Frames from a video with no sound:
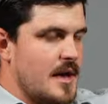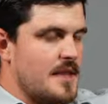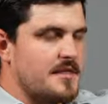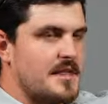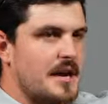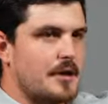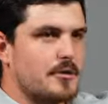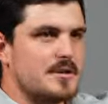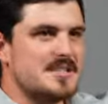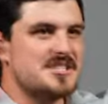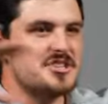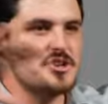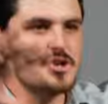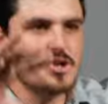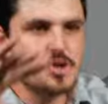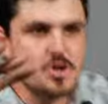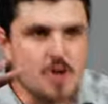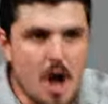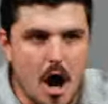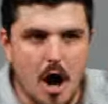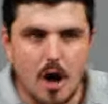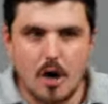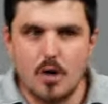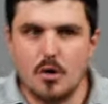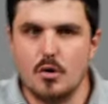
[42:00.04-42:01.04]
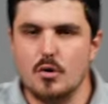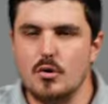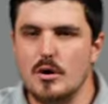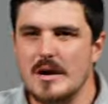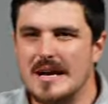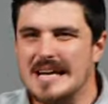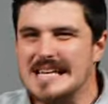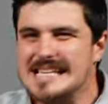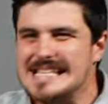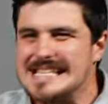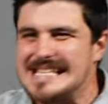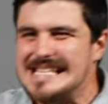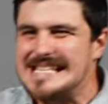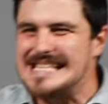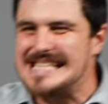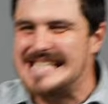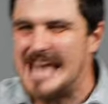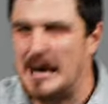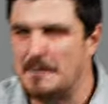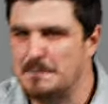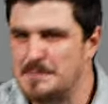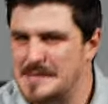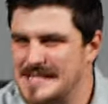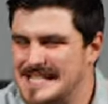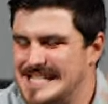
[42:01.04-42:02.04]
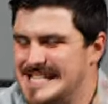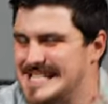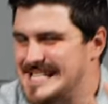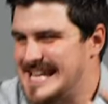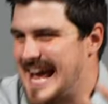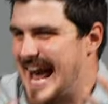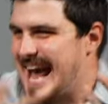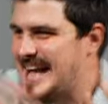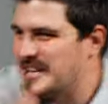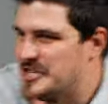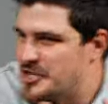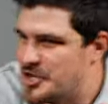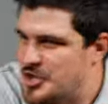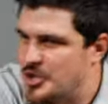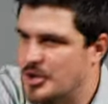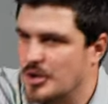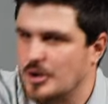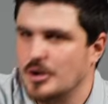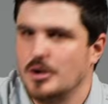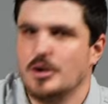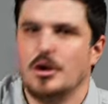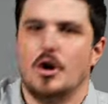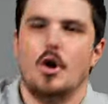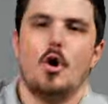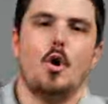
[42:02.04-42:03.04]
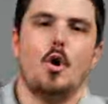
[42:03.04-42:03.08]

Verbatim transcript: is no substantial or